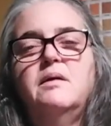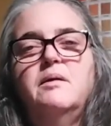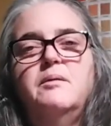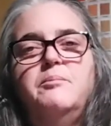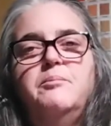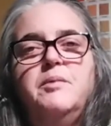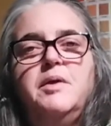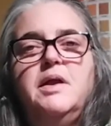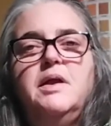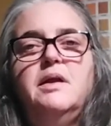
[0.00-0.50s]

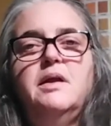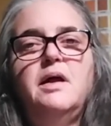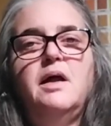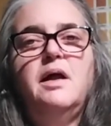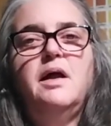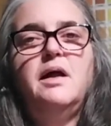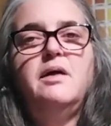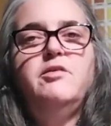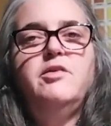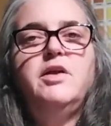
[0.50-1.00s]
but
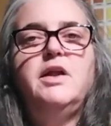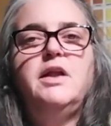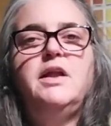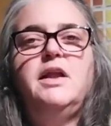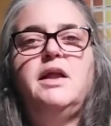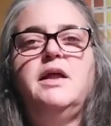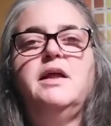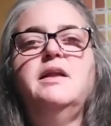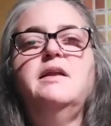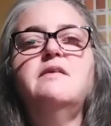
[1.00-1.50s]
I really
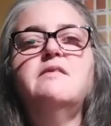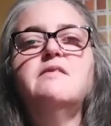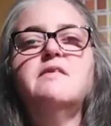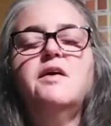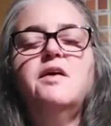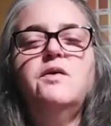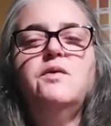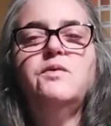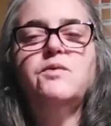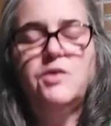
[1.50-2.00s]
like this
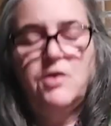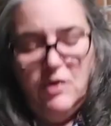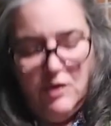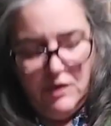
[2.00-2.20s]
coat.